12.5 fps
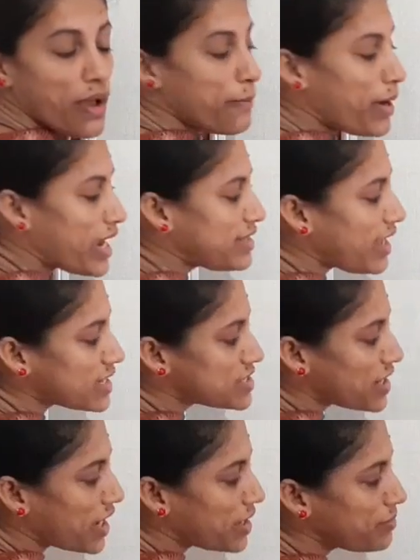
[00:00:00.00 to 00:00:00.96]
By that
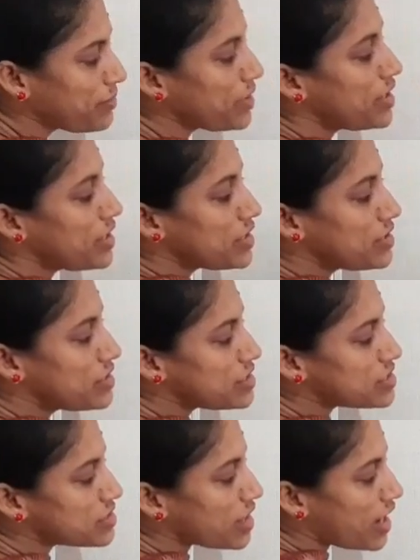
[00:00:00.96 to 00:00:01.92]
time,
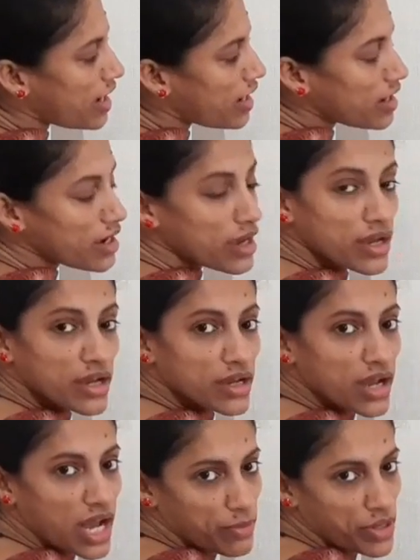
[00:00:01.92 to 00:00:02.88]
this
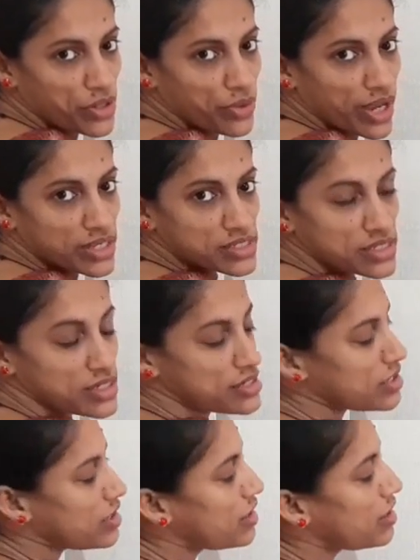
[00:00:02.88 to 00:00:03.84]
amino
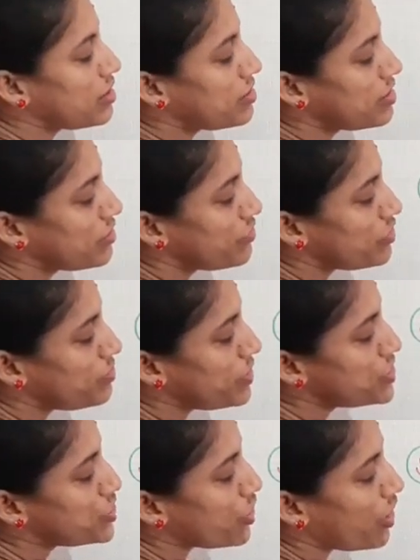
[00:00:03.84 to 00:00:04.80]
acid will
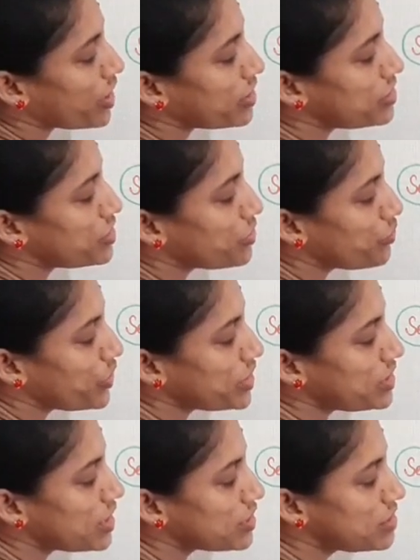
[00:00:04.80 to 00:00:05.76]
be joined
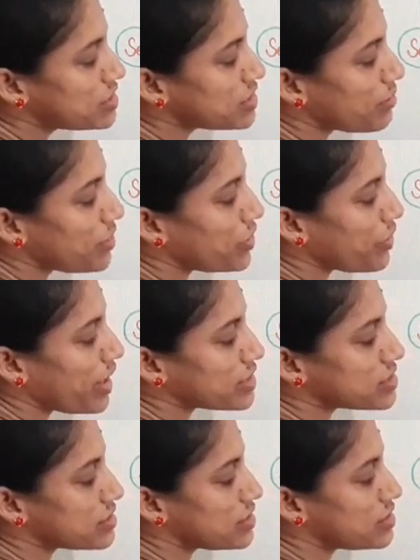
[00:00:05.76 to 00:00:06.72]
with this amino
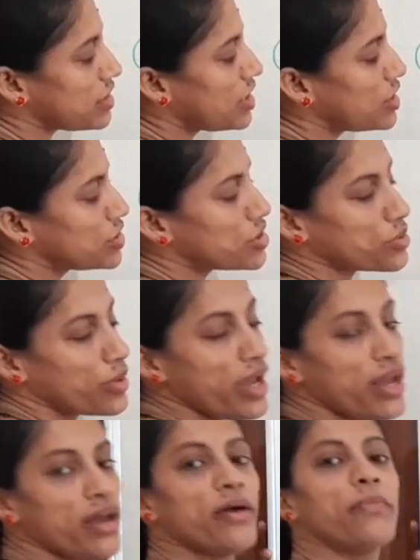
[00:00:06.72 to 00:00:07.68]
acid through
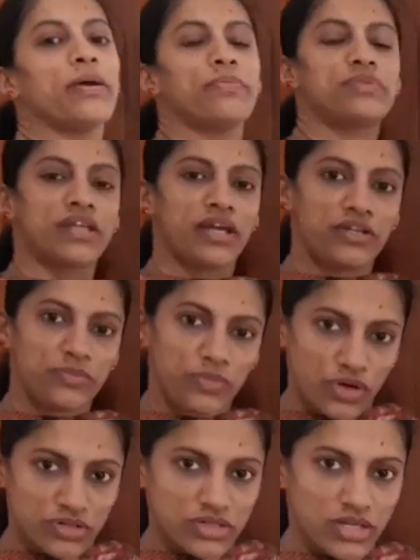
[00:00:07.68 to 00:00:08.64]
a peptide
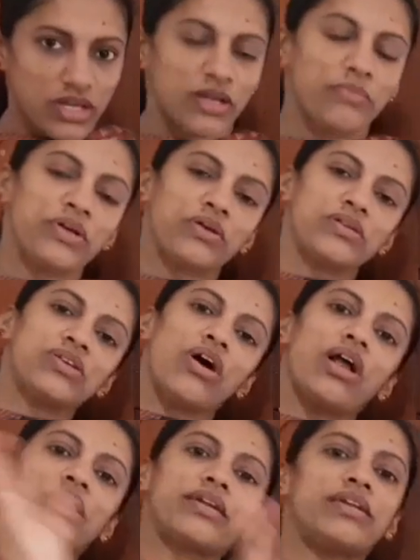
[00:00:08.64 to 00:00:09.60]
bond, because
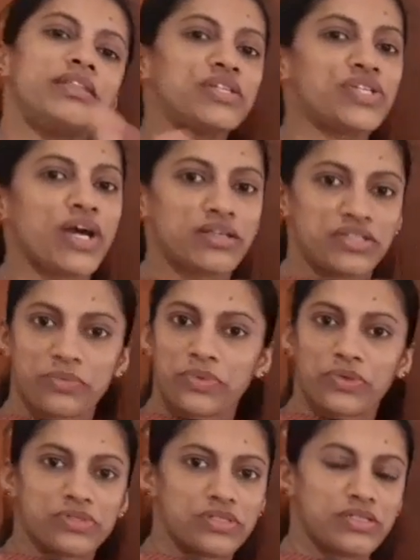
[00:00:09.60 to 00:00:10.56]
already the charging
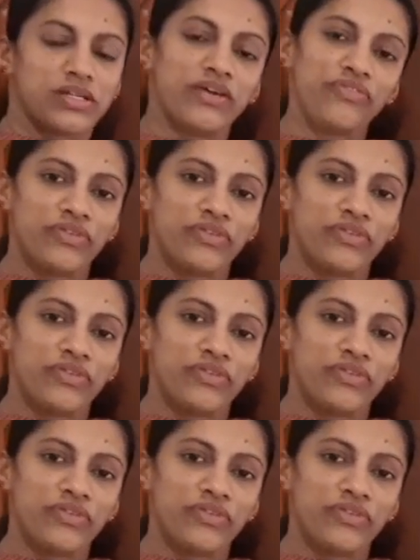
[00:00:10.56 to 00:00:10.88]
process